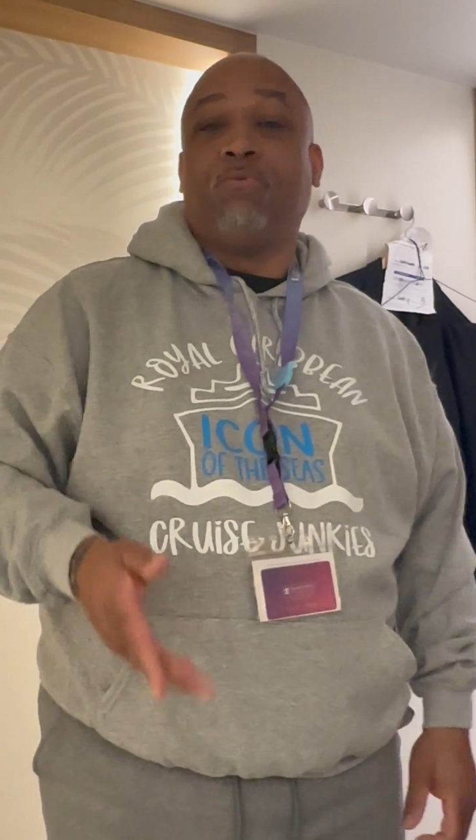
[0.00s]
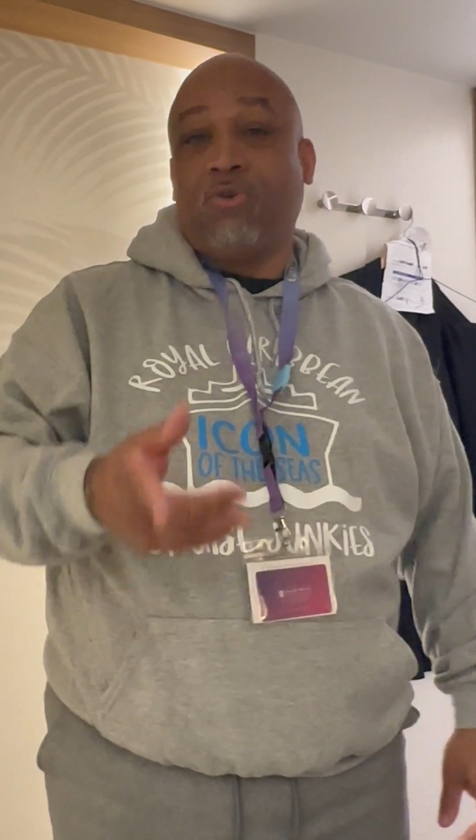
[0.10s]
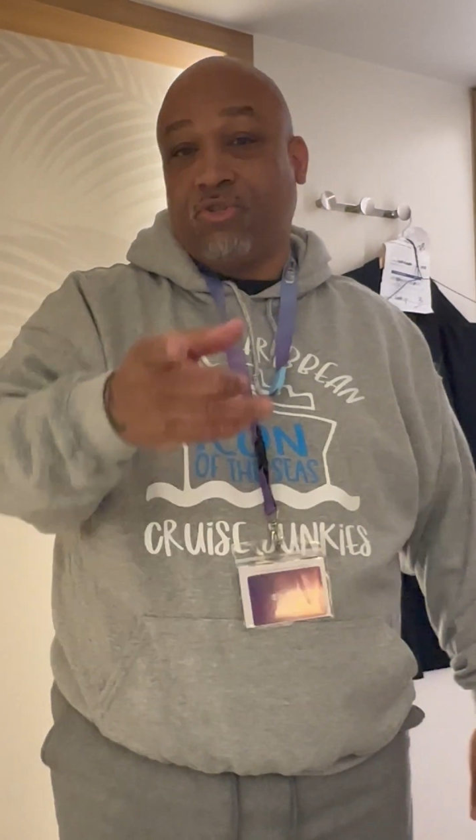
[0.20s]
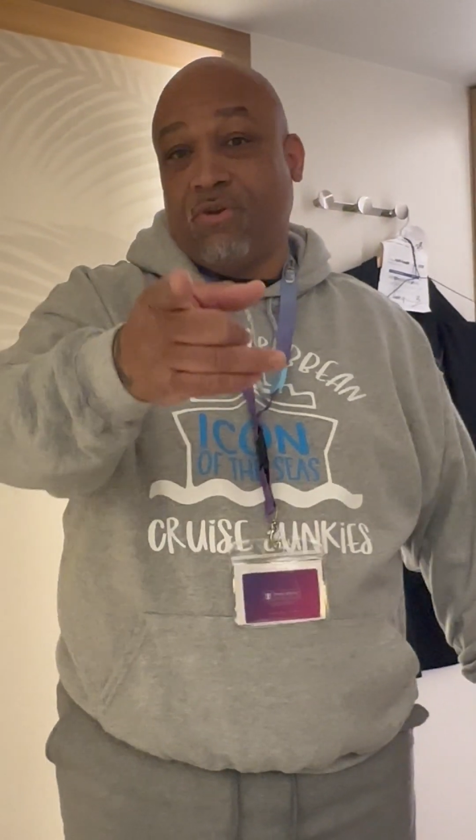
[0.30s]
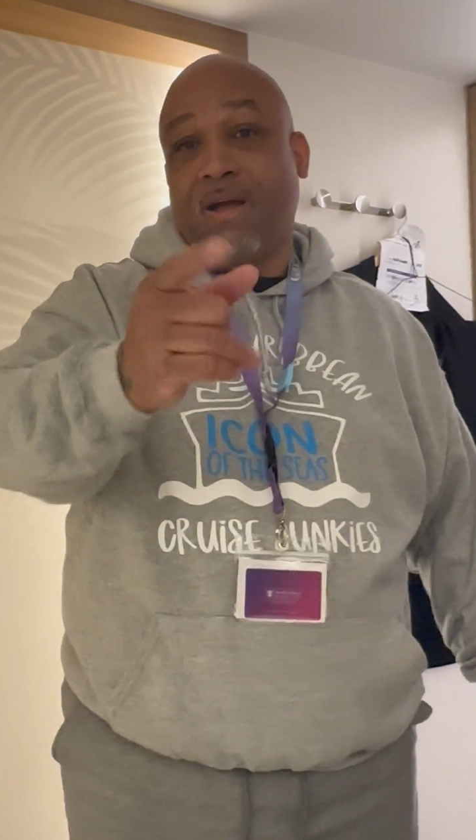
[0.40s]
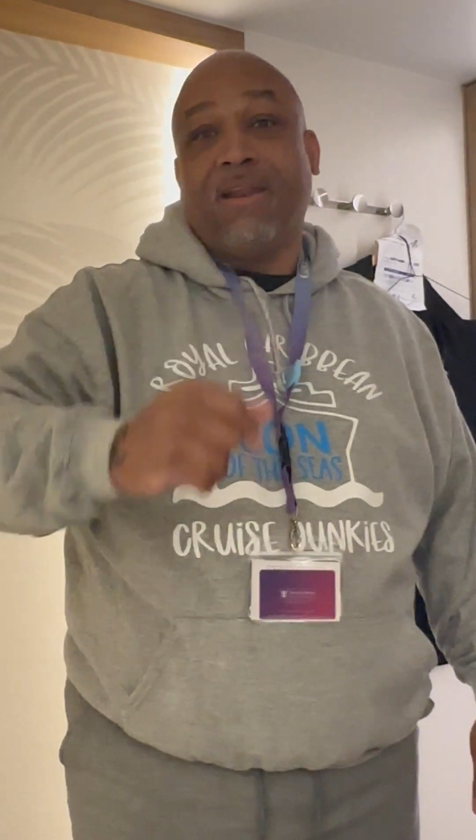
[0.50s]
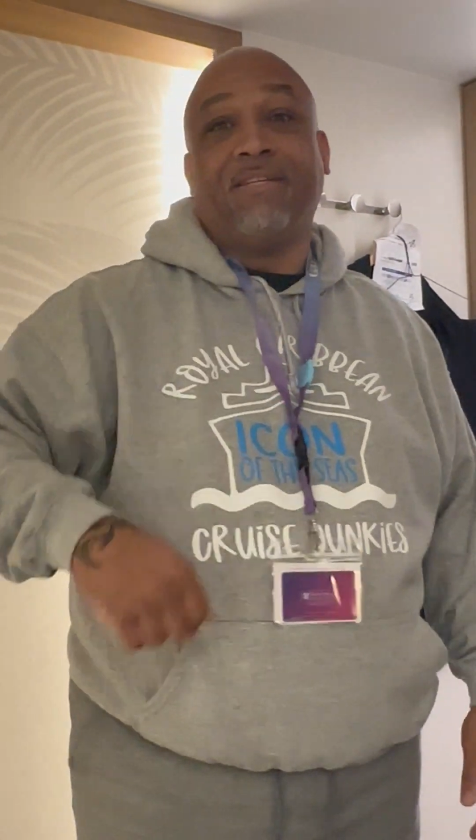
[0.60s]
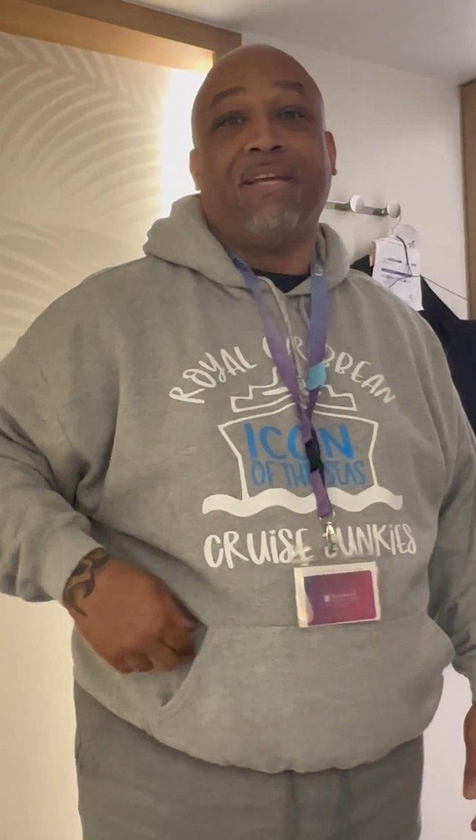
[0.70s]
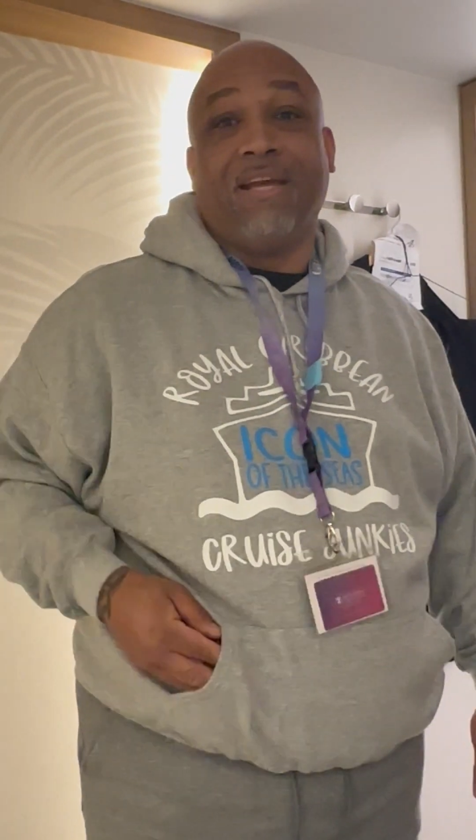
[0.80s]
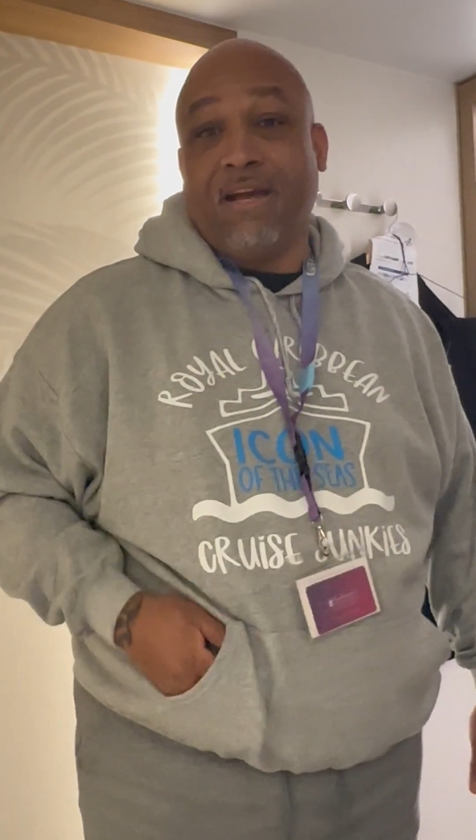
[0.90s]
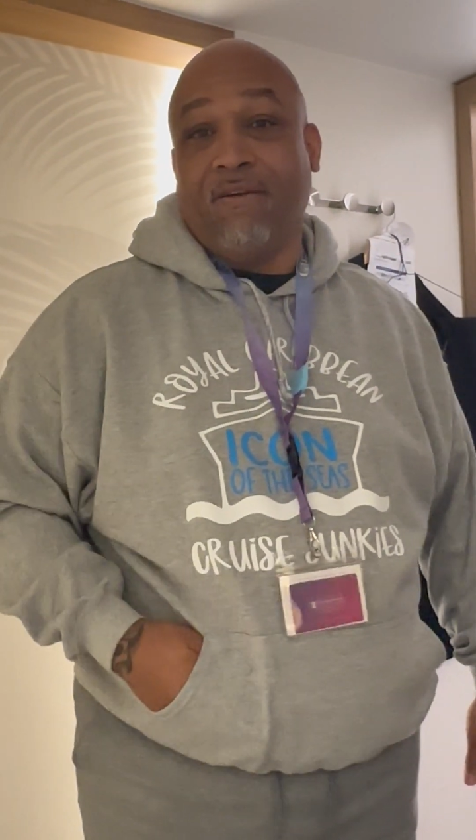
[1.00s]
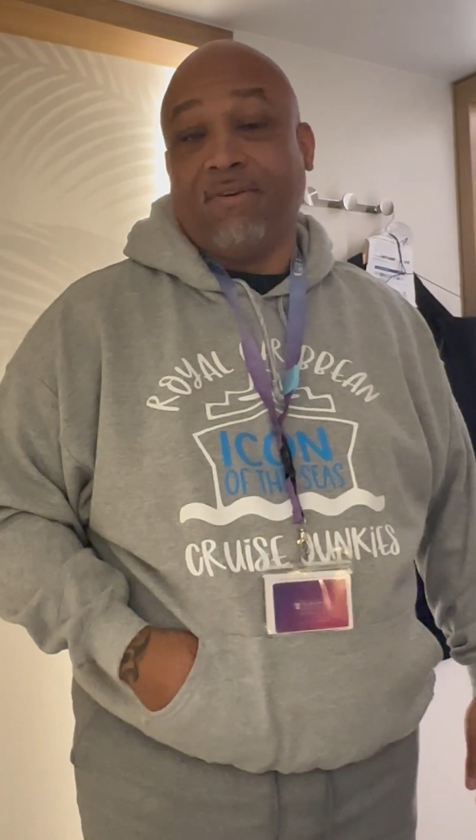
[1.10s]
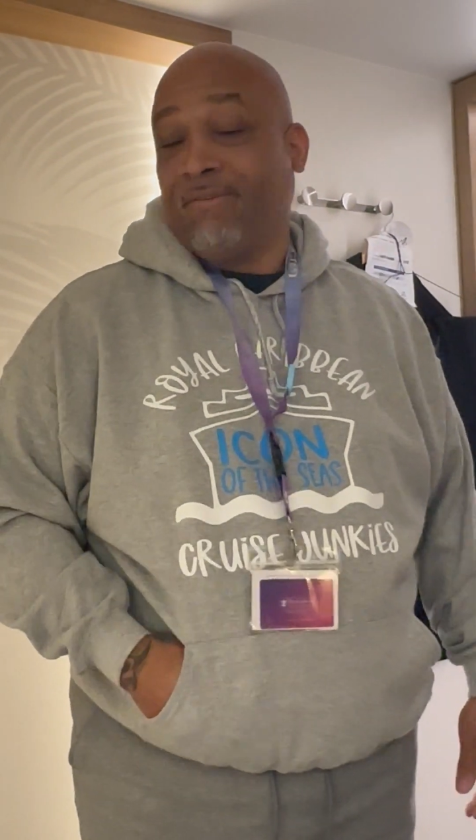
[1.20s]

We're going to show you how they take care of it.